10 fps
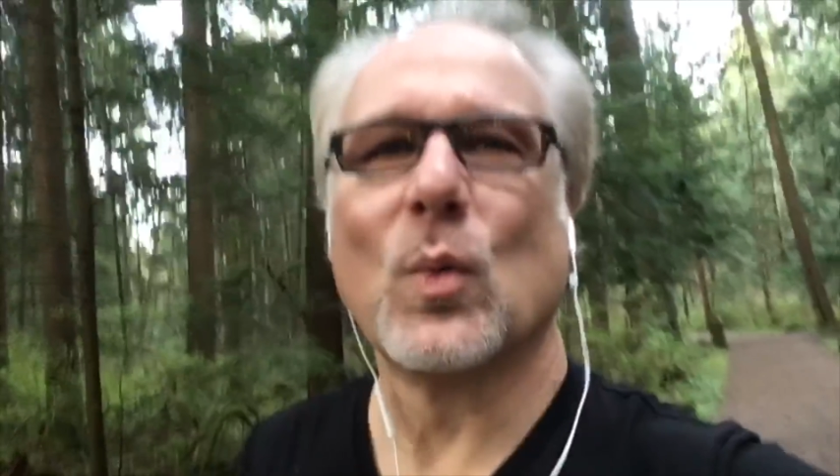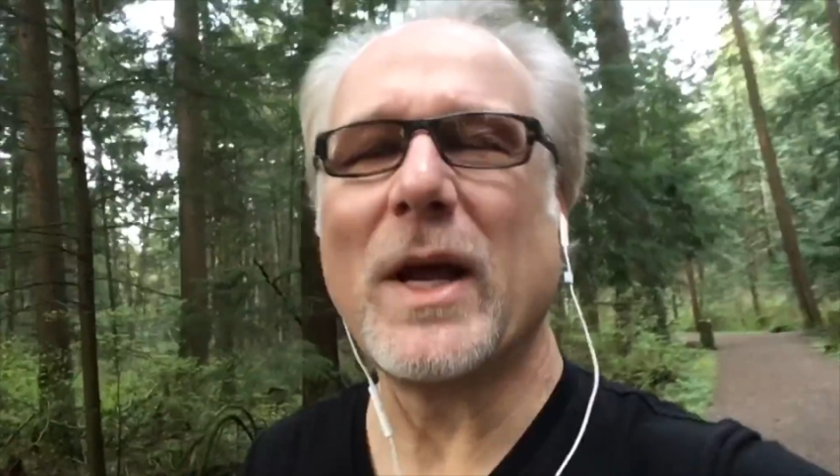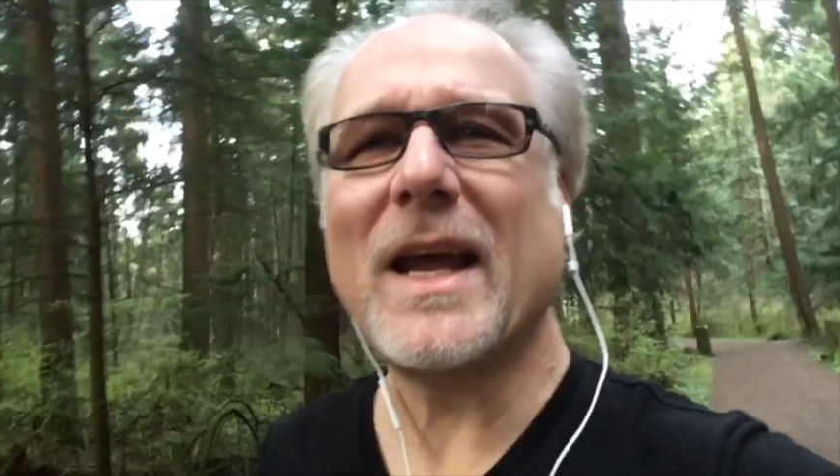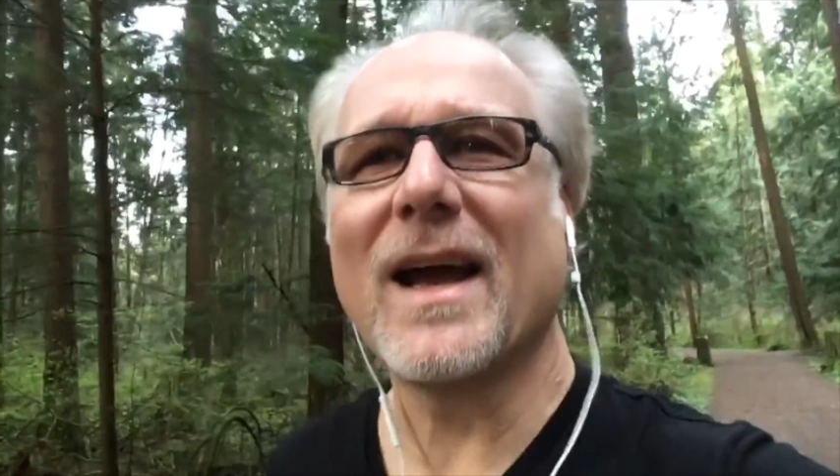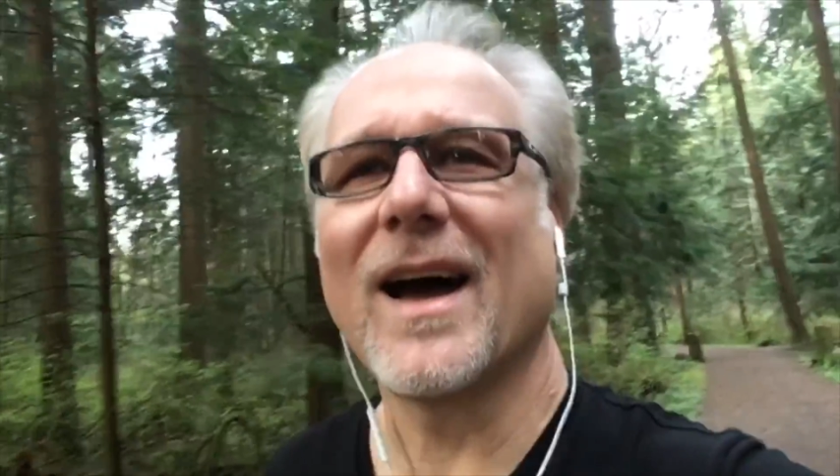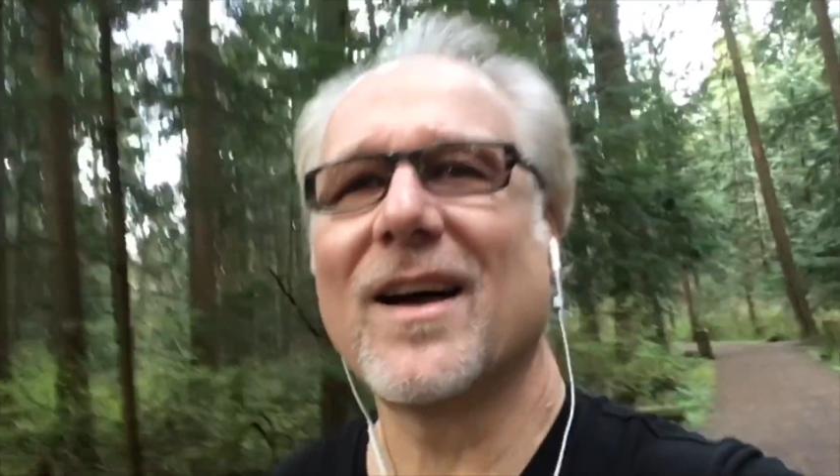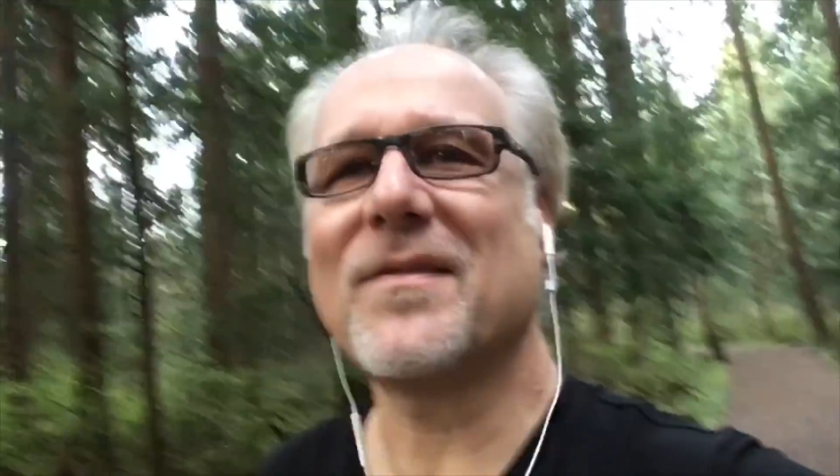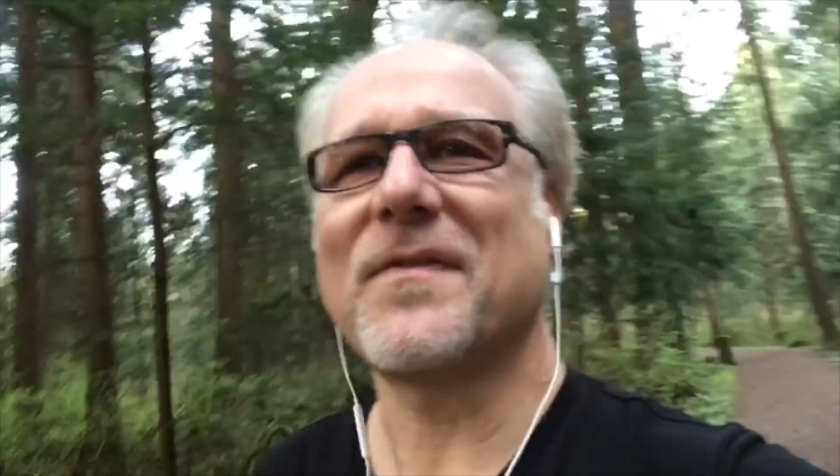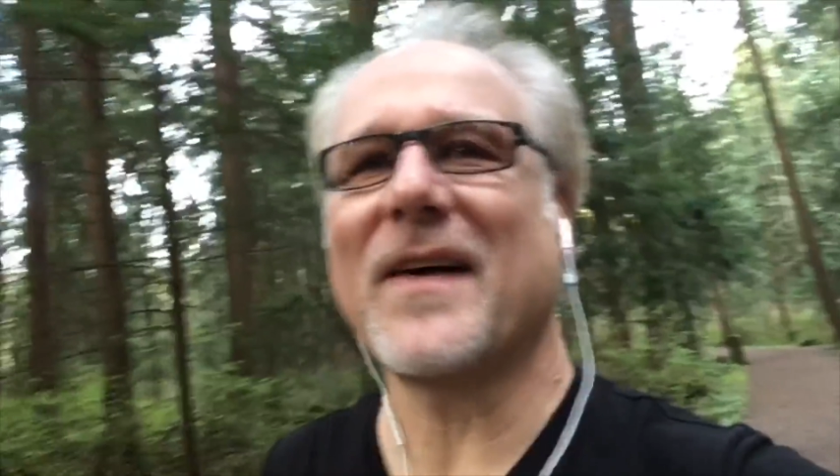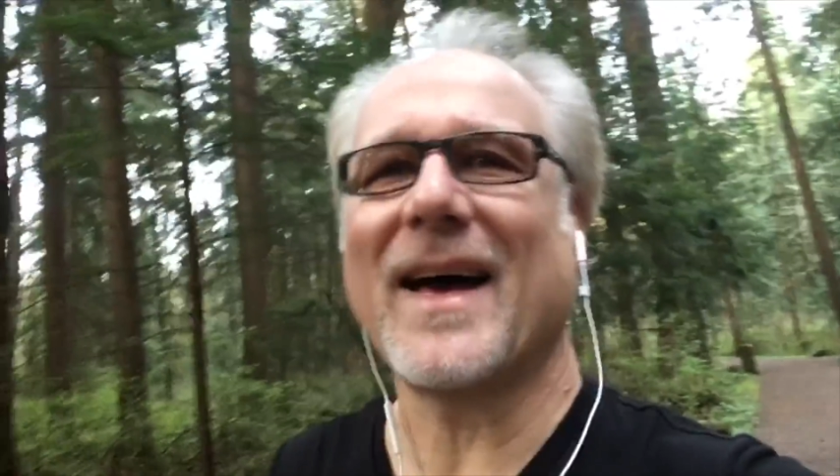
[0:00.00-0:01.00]
we
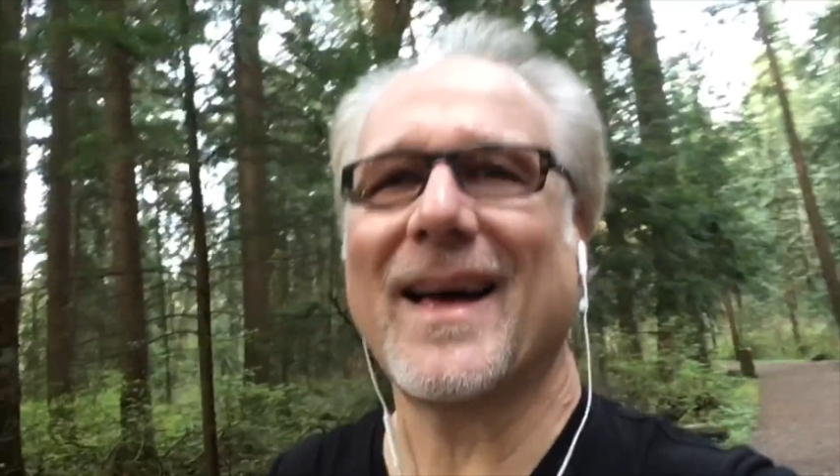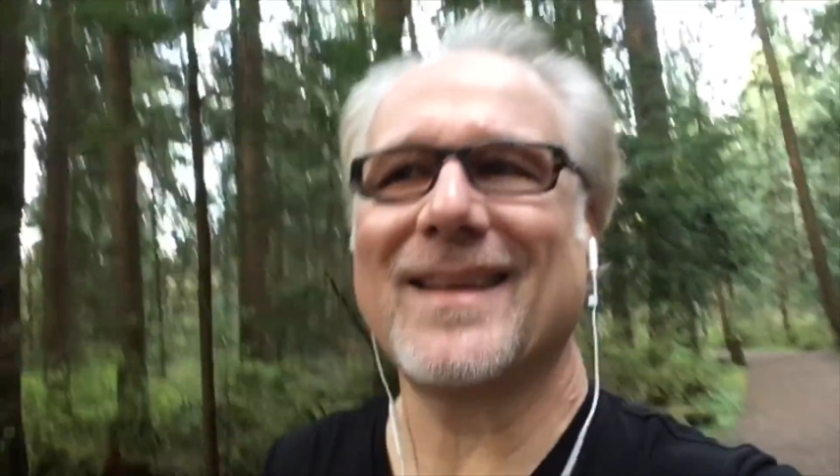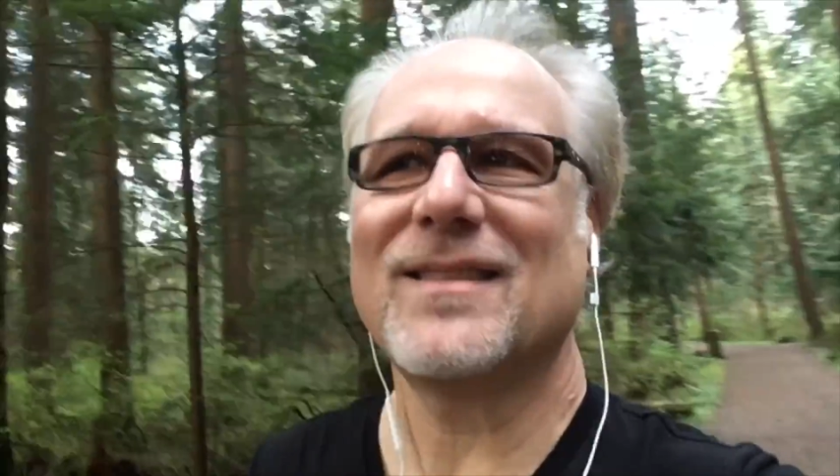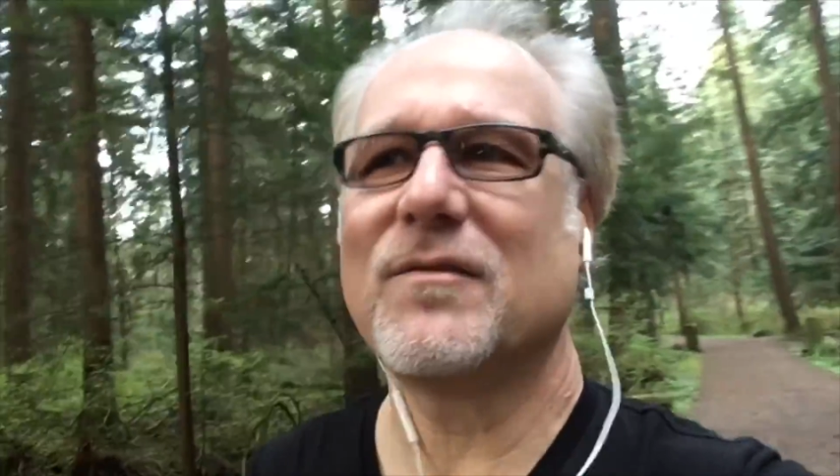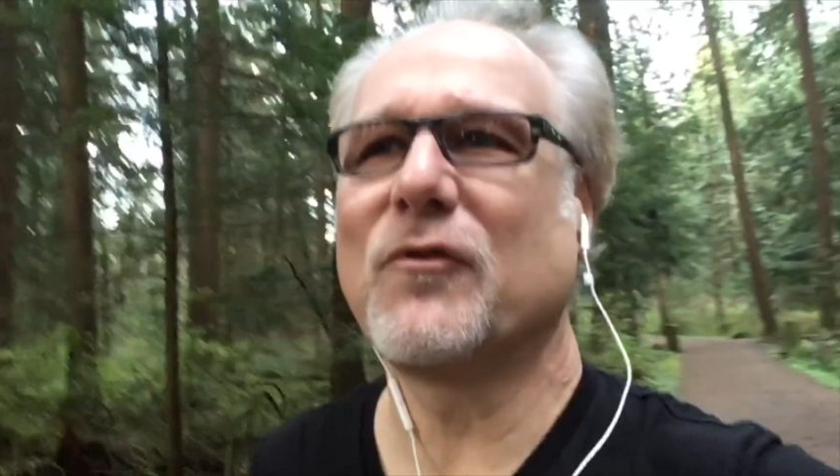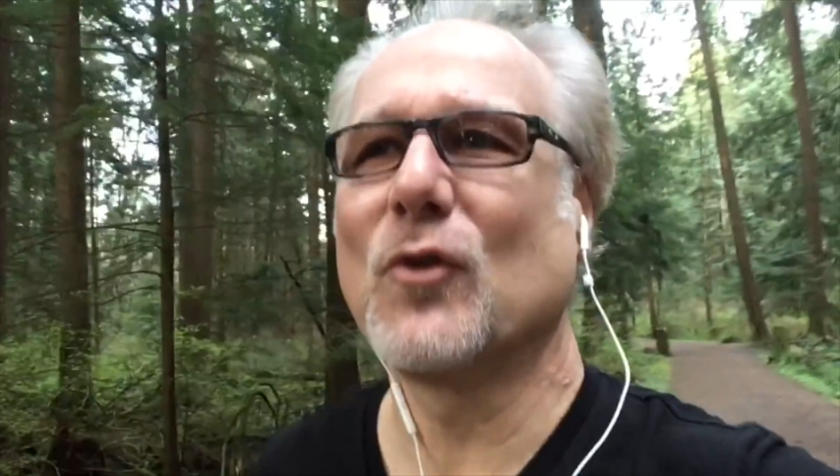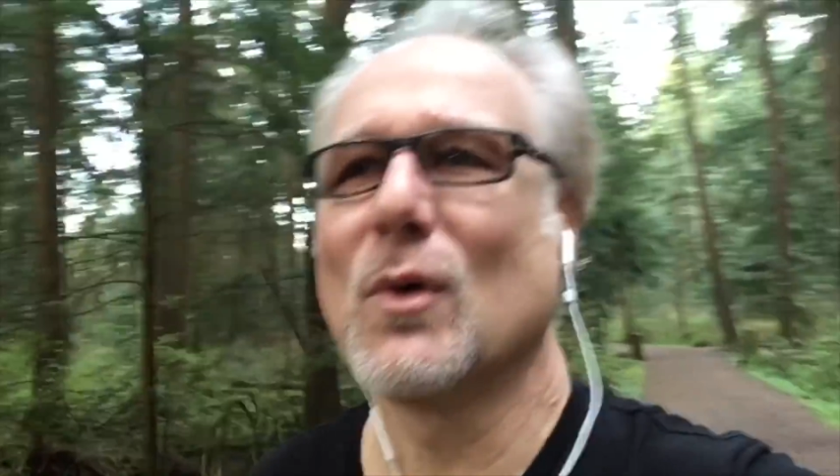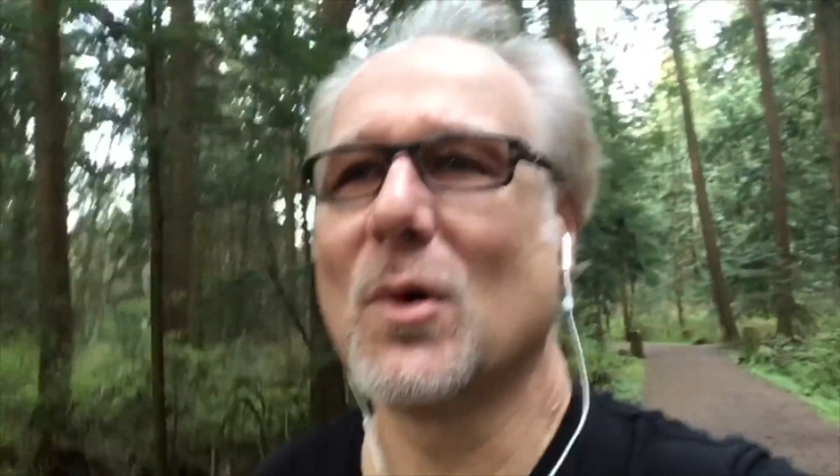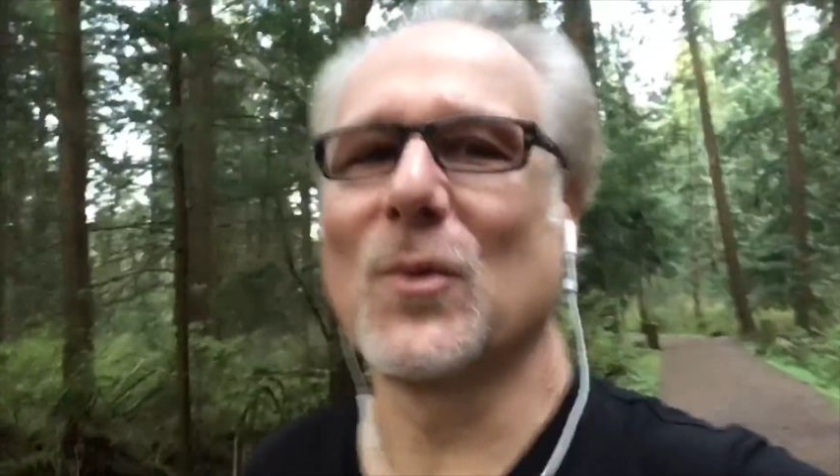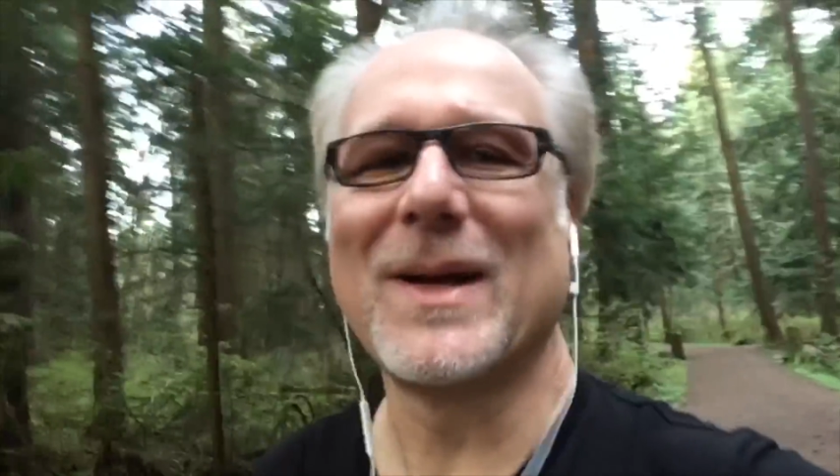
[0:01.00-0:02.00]
got fat
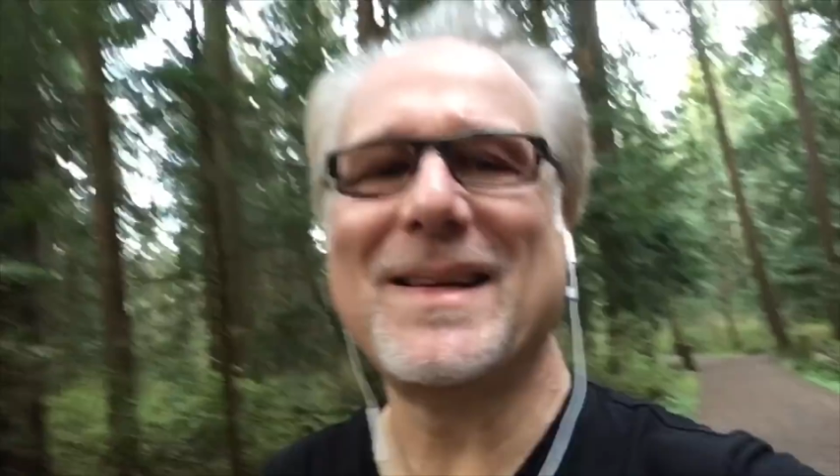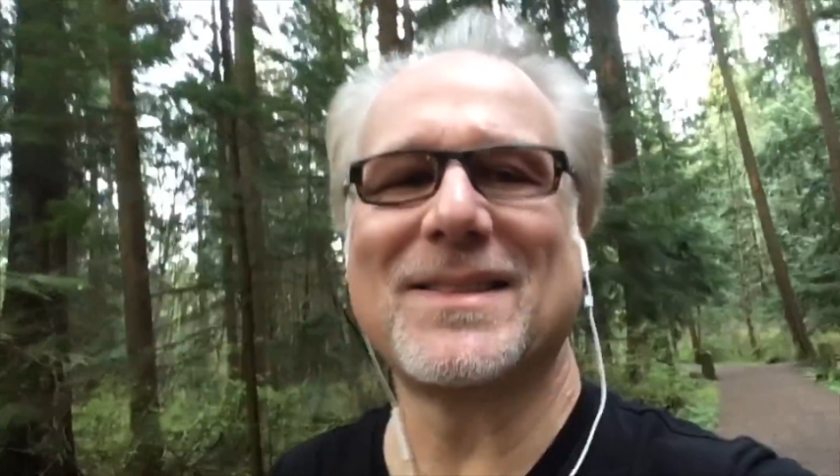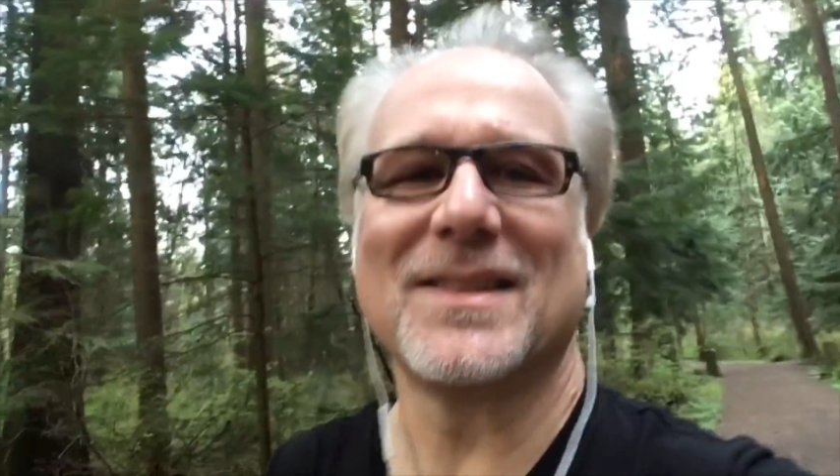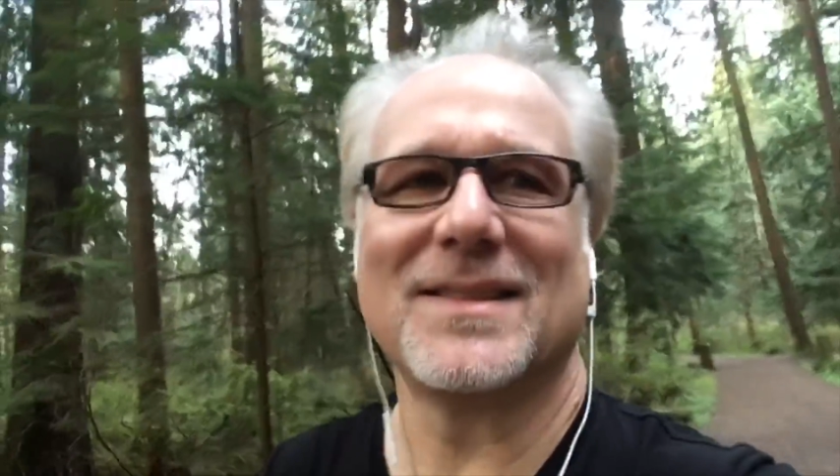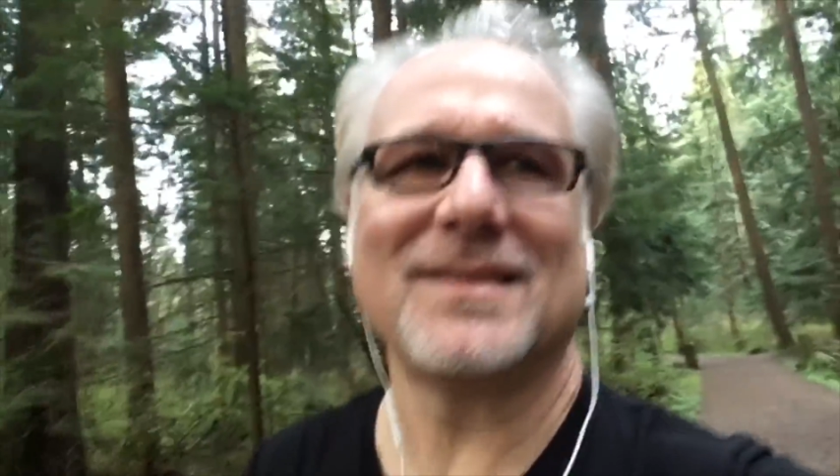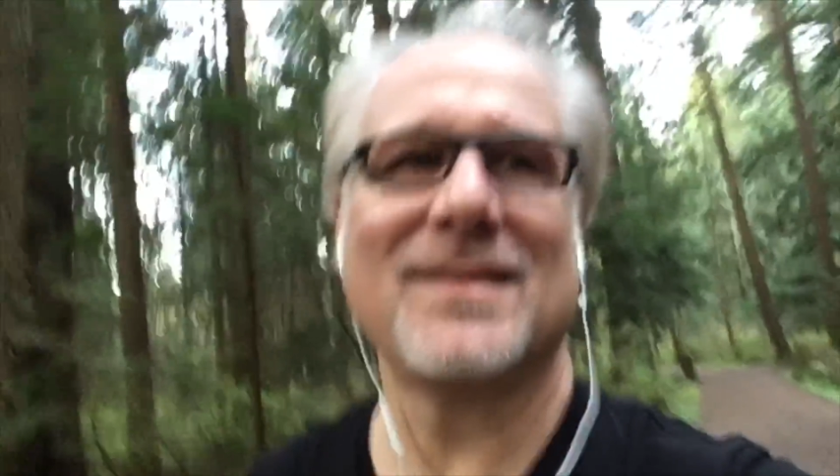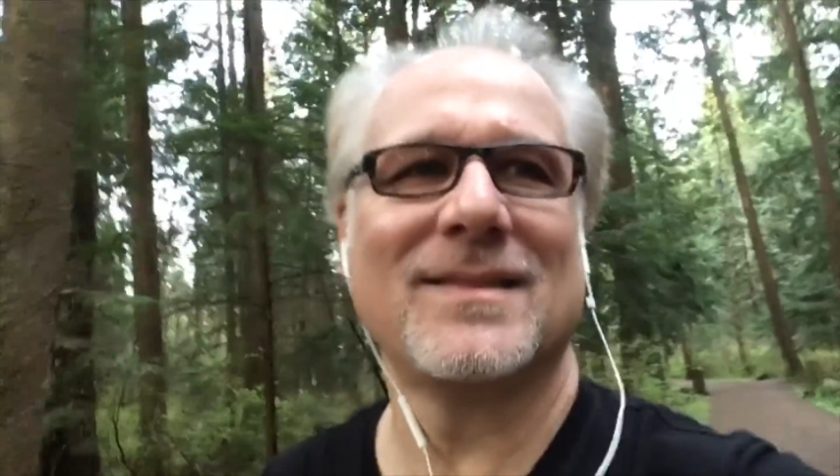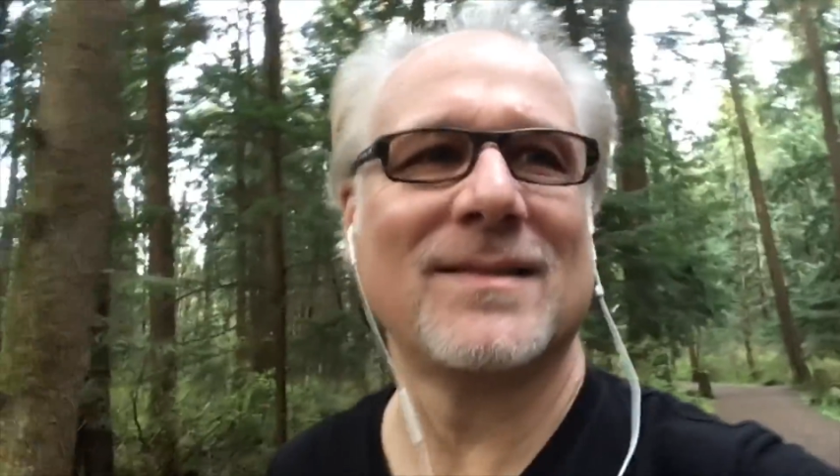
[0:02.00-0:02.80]
for a reason,